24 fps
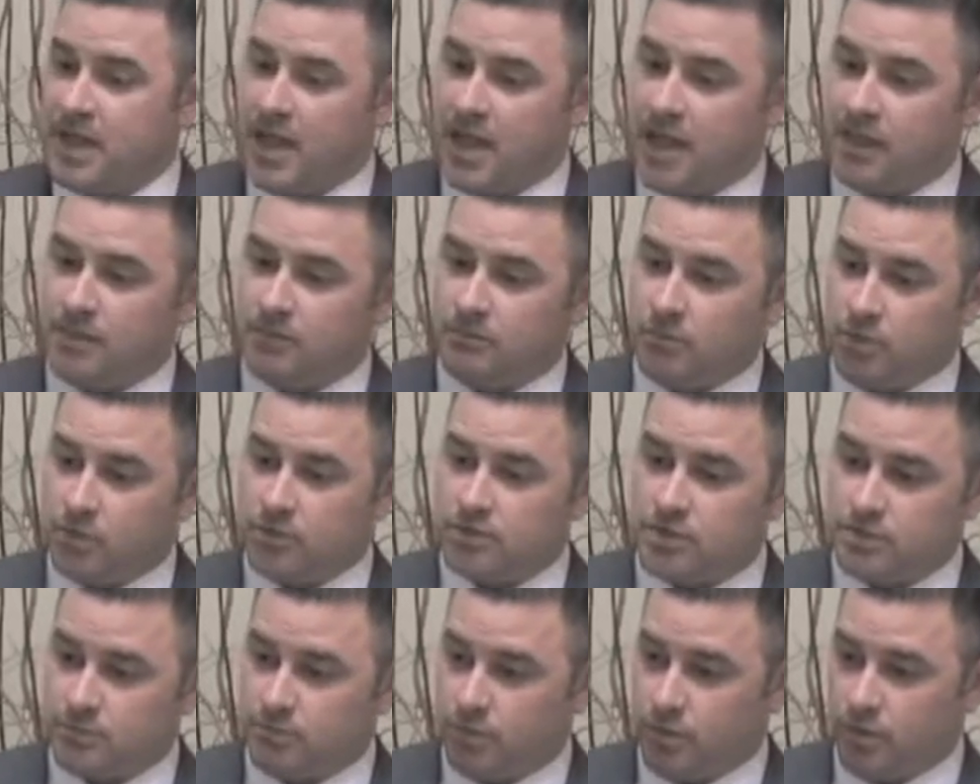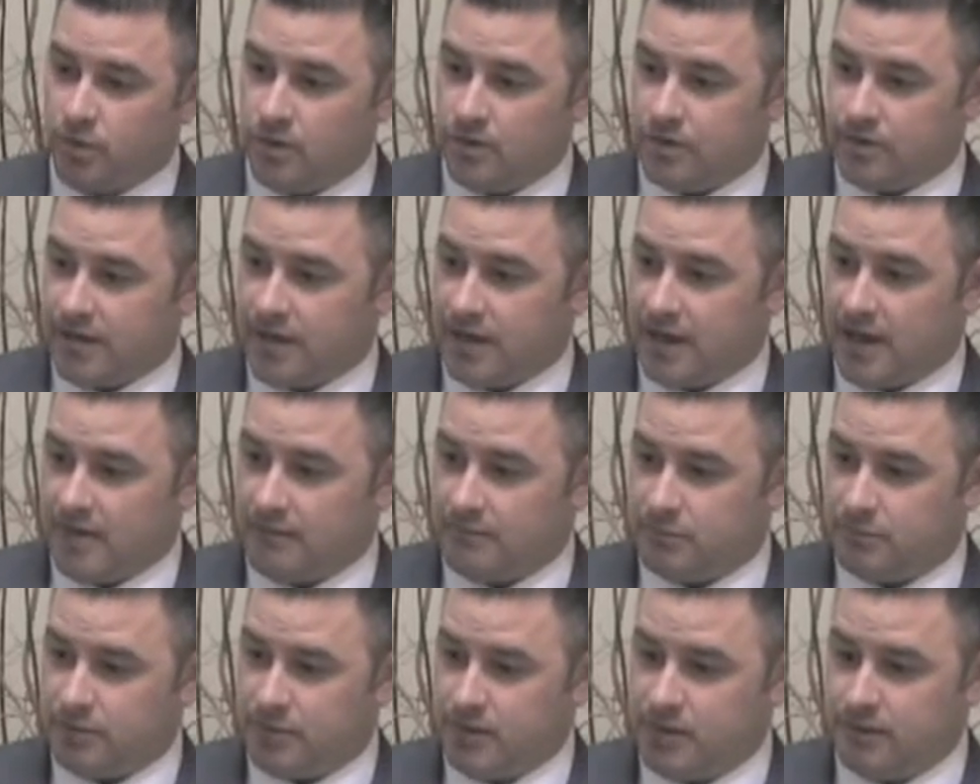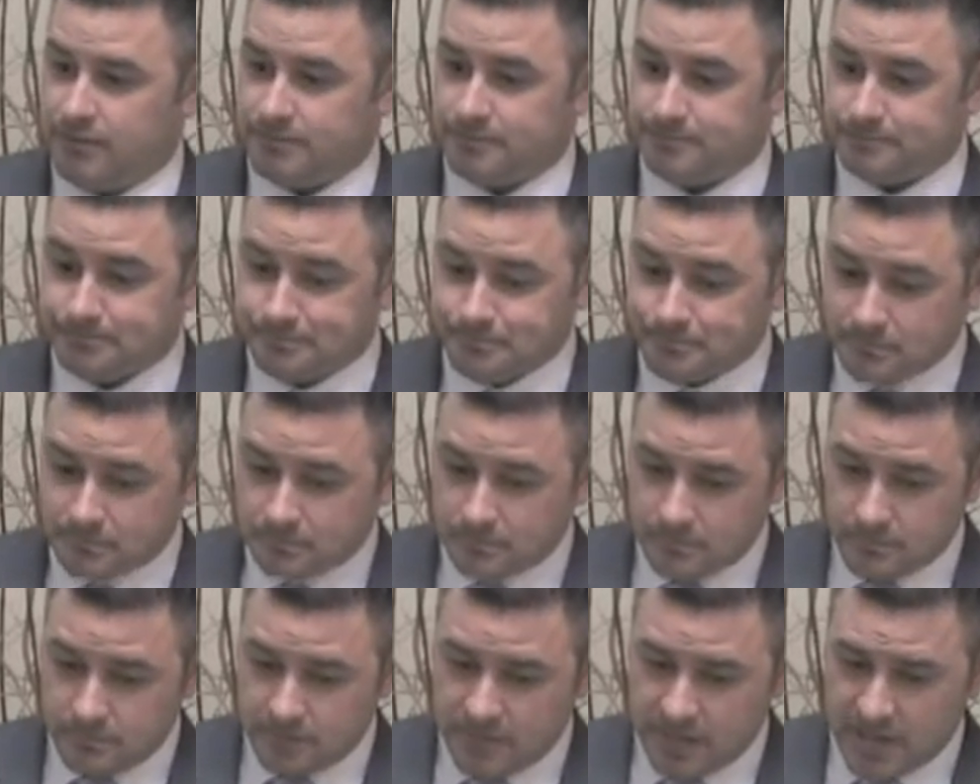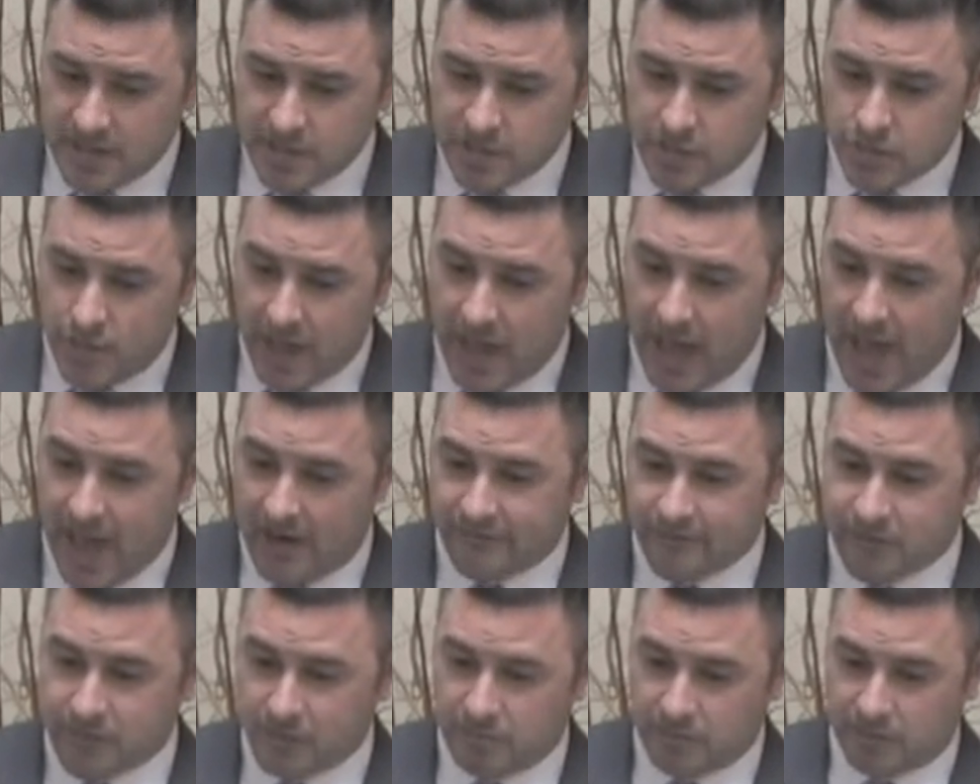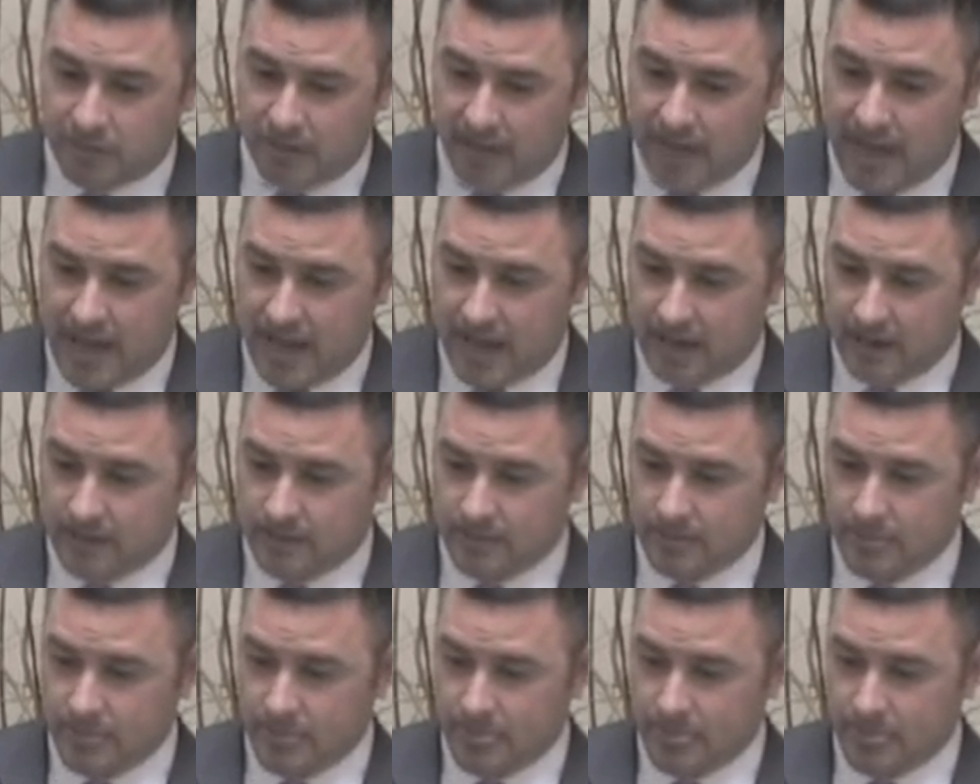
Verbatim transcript: And the most important thing, I believe, is you have to plan